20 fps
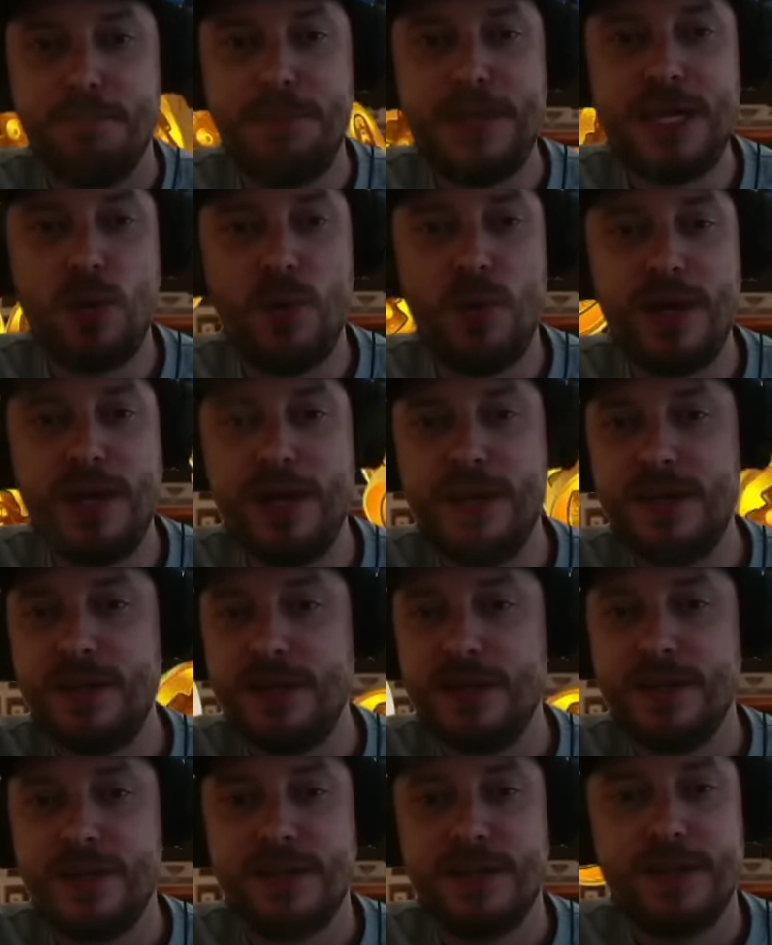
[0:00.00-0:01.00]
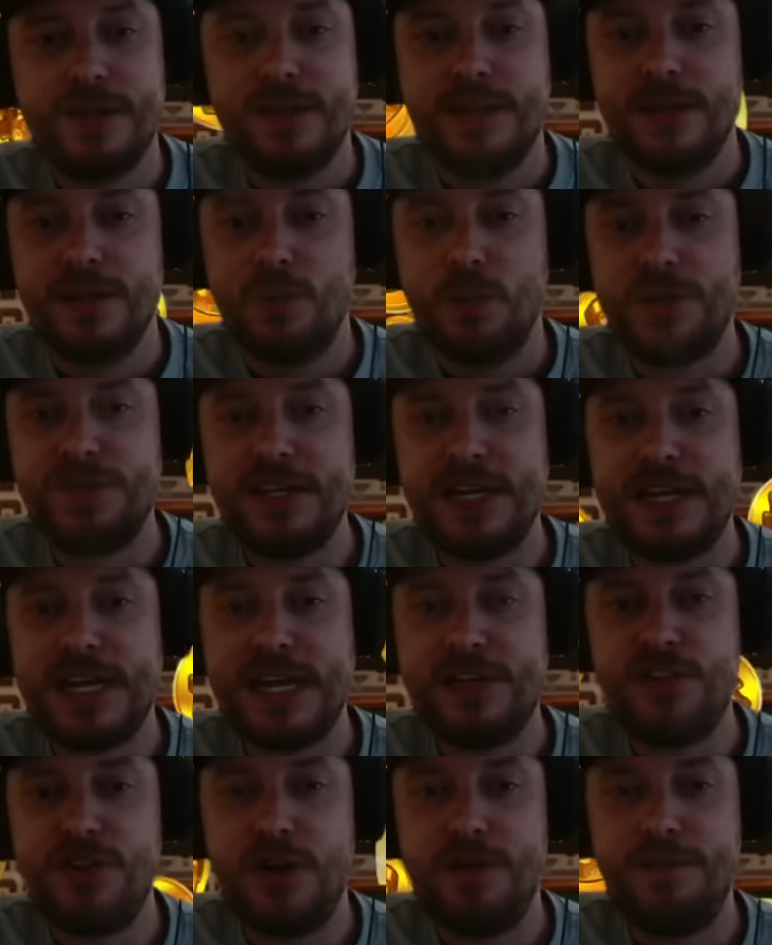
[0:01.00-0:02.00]
Big win. What's that,
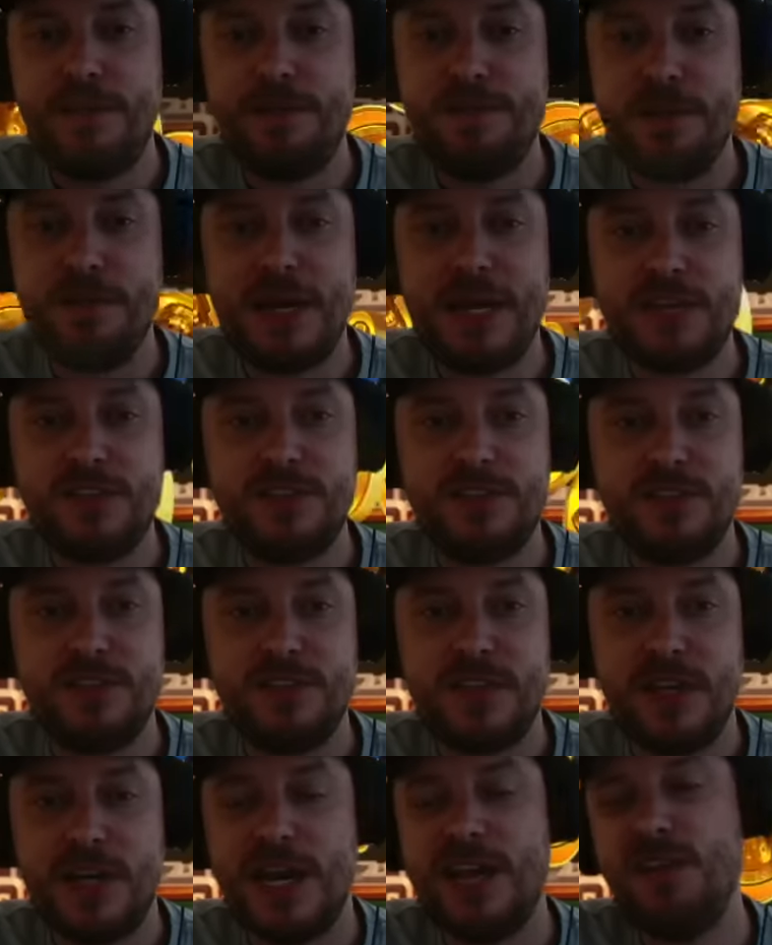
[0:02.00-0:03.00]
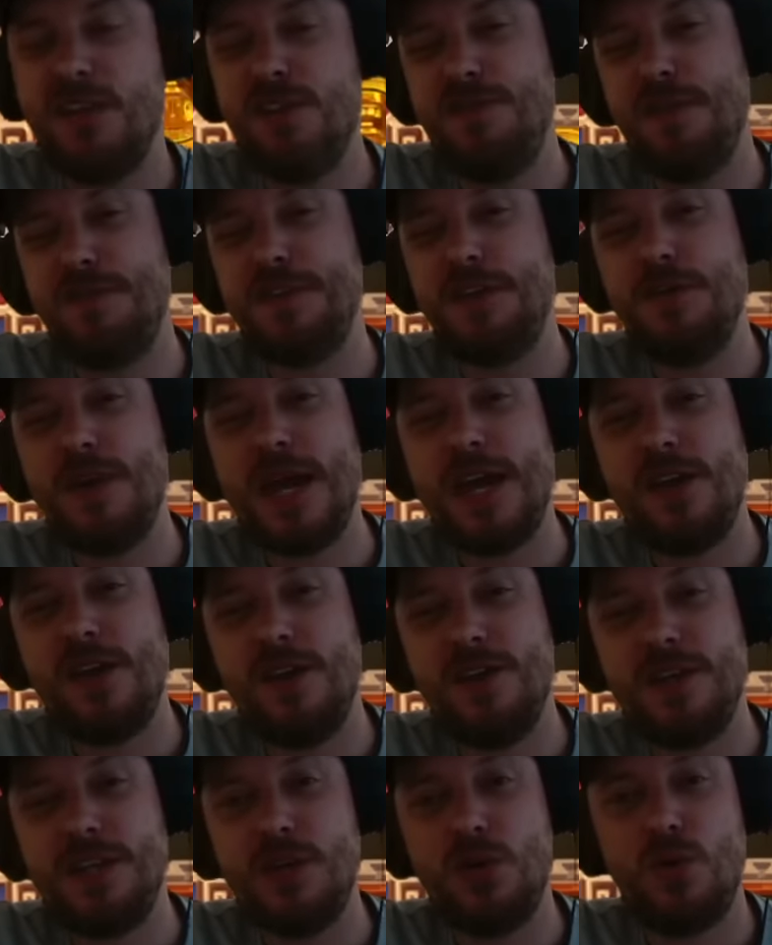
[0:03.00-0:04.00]
like two hundred fifty bucks? one hundred fifty rand
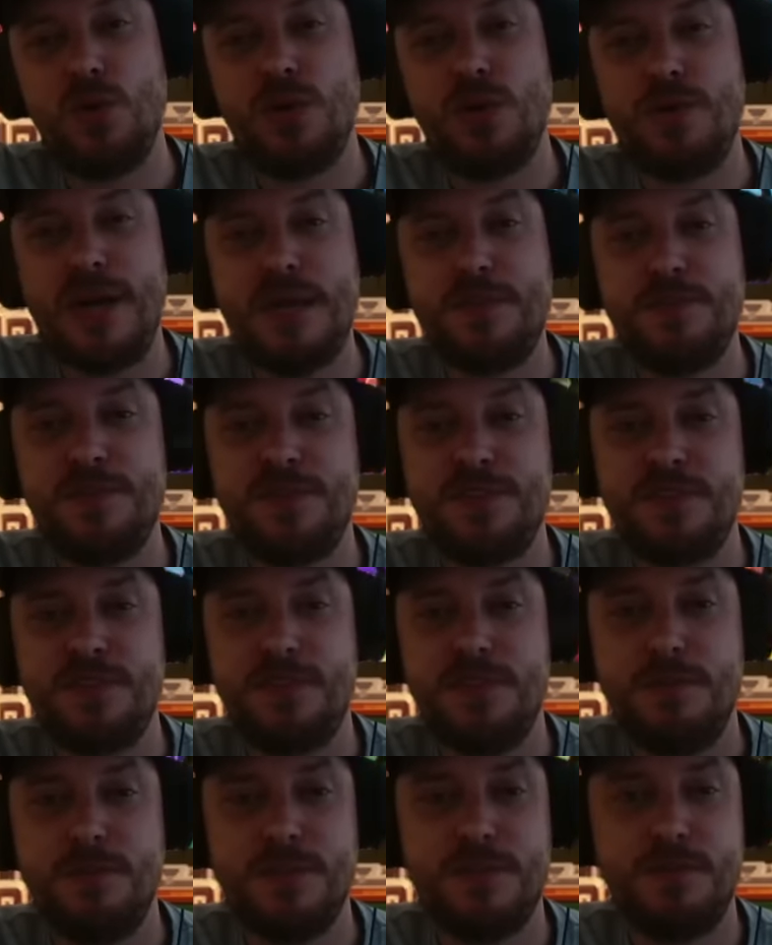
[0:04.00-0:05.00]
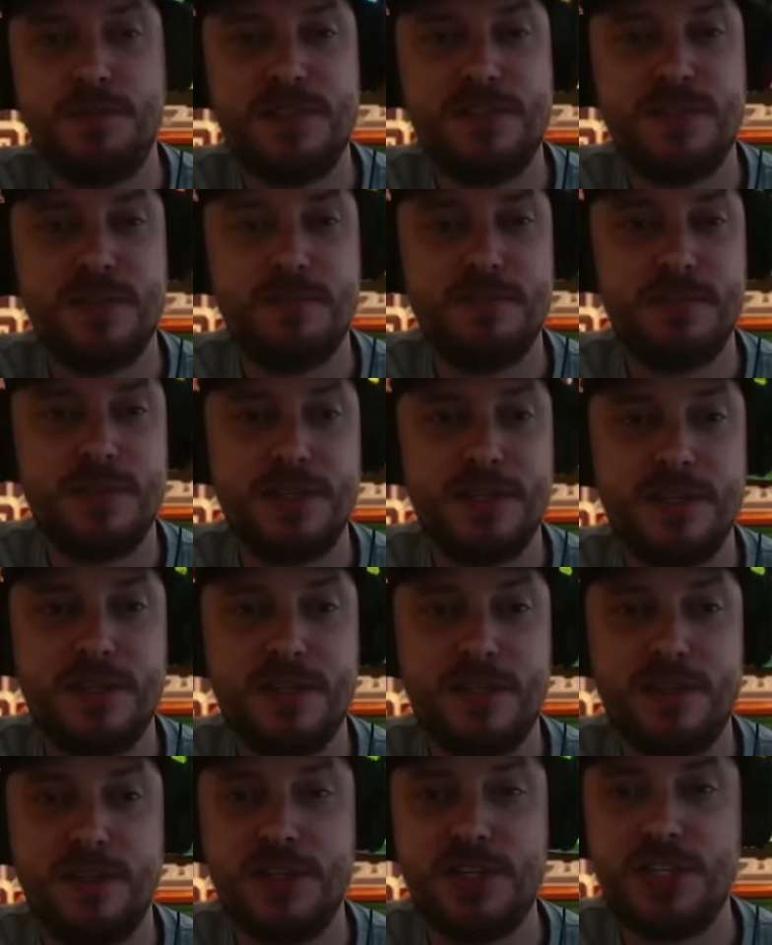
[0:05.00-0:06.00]
only. Yo, grapes. You must be some uh,
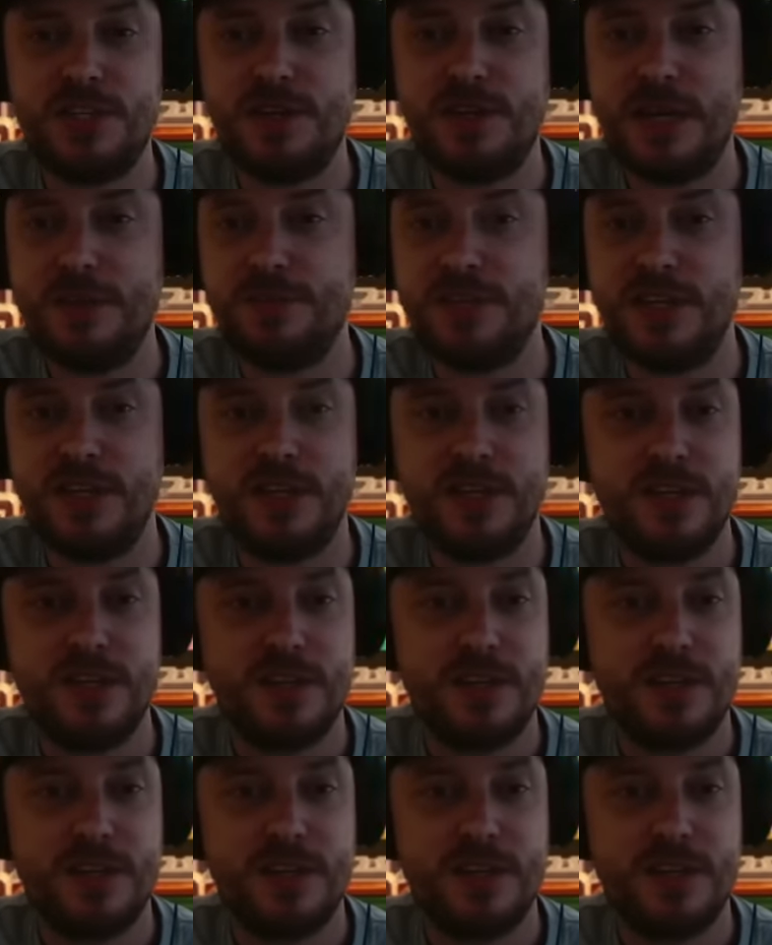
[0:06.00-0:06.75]
dodgy grapes there.